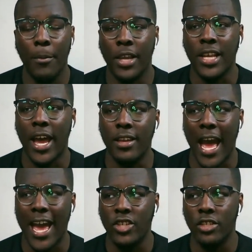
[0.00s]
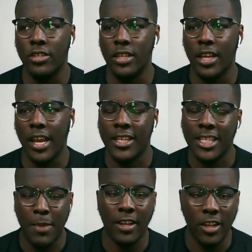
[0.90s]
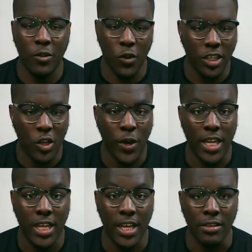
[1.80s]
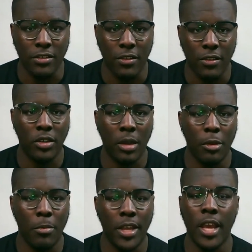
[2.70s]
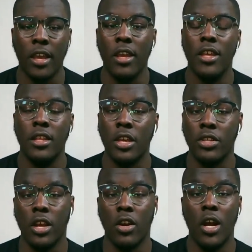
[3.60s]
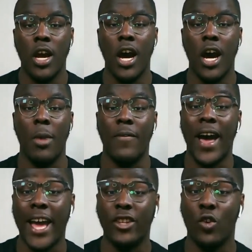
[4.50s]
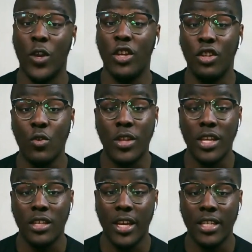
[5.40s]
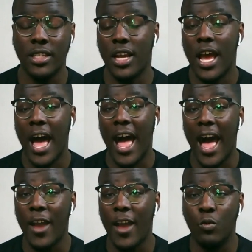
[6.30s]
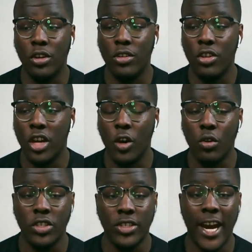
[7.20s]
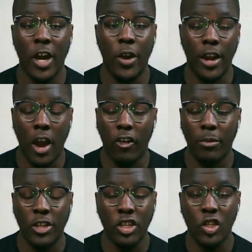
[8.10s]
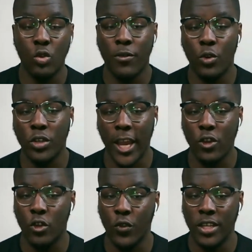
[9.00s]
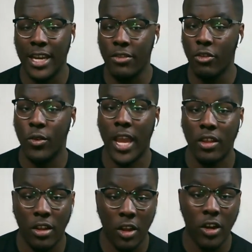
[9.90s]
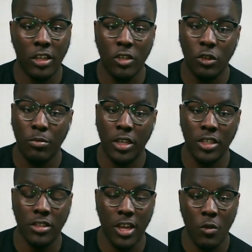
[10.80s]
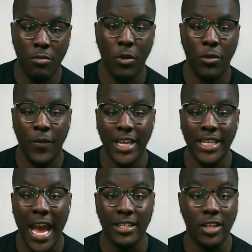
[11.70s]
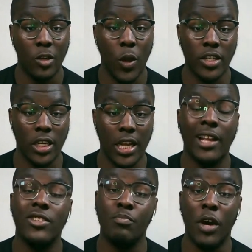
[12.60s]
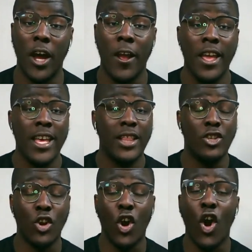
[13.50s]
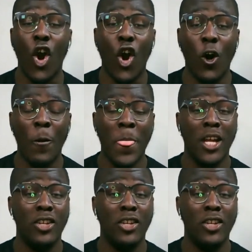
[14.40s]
because I just expected really great things from the WNBA this year. If I had to redo this list, I would, you know, shout out and honor mention to, of course, Andrew Reese. I'd throw Caitlin Clark in as well because they were both fantastic to watch in college. But these are all